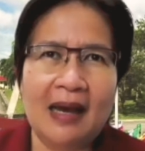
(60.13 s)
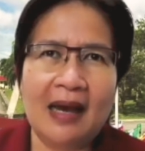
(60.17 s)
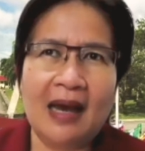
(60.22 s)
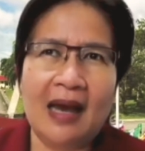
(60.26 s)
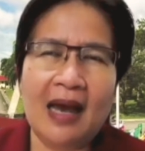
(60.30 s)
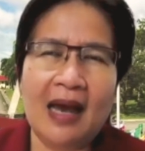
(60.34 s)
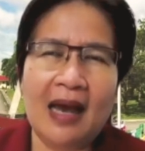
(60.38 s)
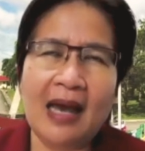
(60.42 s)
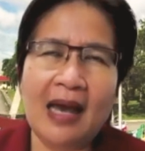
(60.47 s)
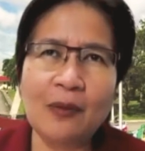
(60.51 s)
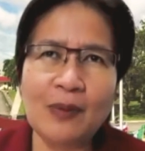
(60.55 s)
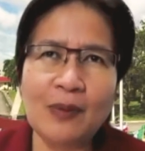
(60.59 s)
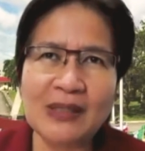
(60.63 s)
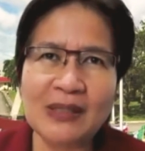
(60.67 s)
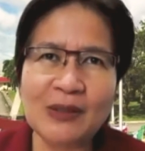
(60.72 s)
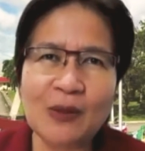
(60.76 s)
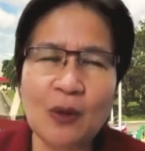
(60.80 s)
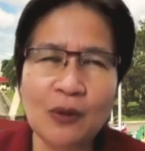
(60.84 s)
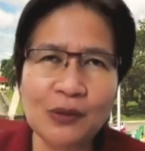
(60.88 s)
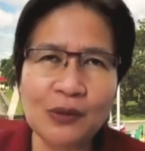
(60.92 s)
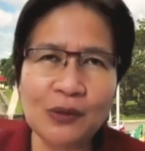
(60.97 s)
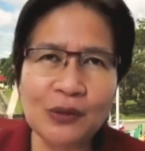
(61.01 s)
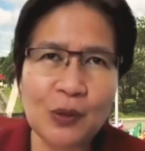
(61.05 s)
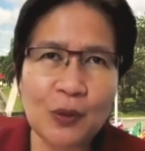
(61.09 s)
I was
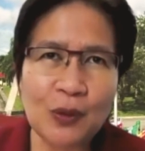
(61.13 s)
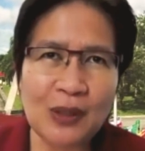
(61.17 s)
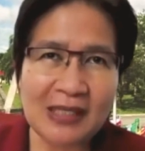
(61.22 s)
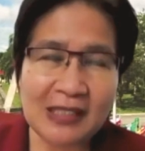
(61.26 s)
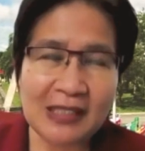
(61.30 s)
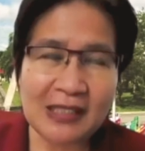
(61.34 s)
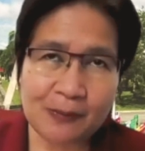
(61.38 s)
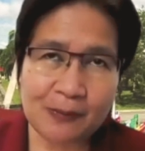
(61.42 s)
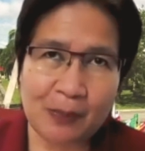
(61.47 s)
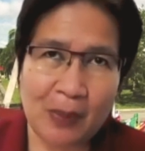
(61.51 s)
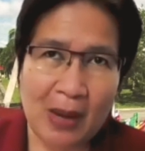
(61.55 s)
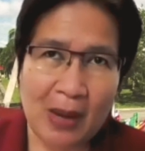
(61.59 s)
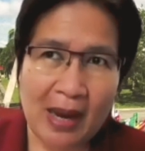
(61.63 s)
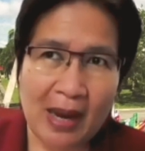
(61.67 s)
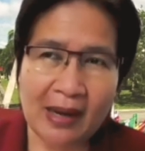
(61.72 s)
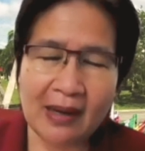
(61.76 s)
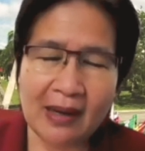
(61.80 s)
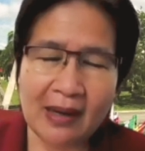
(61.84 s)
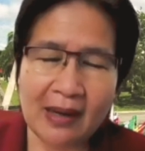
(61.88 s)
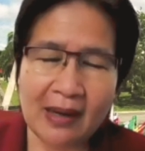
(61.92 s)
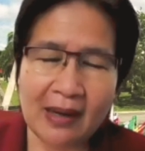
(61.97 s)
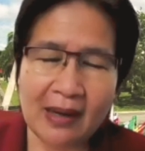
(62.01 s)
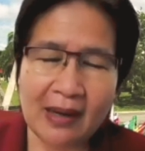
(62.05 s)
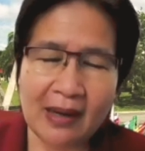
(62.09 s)
also
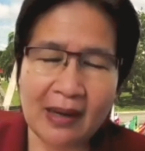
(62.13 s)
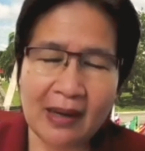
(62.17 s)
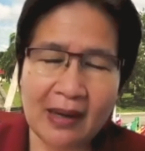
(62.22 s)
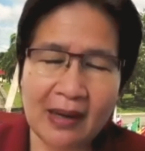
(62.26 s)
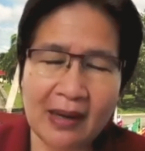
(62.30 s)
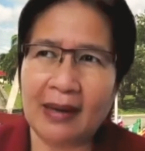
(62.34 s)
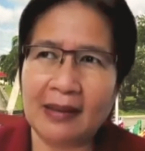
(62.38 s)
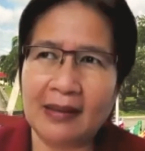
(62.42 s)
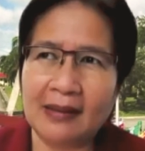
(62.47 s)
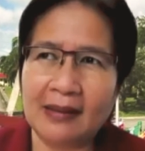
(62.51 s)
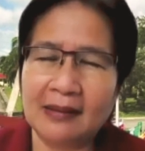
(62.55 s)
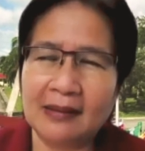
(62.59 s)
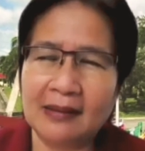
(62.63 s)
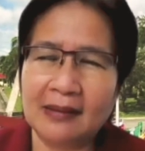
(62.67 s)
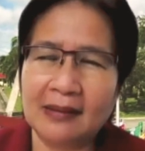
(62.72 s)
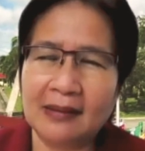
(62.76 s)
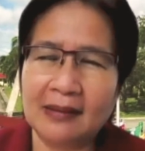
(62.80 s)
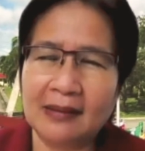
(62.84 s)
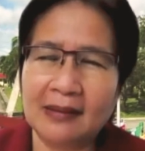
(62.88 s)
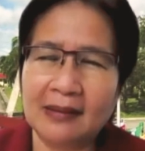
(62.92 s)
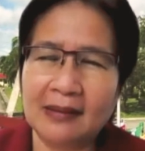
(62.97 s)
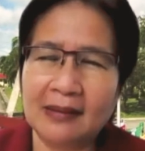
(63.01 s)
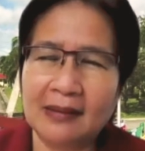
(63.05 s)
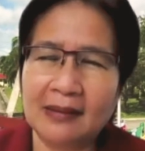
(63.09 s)
inspired by
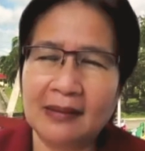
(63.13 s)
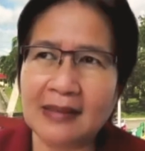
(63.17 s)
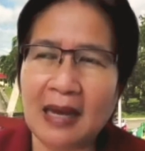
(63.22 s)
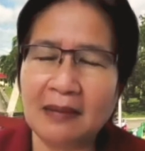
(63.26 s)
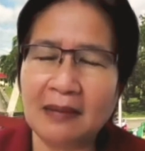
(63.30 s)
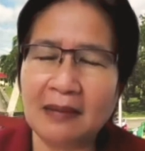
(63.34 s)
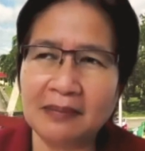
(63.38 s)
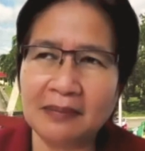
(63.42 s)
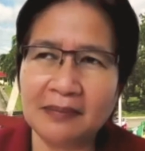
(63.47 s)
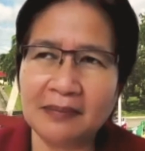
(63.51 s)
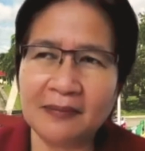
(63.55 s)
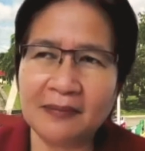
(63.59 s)
some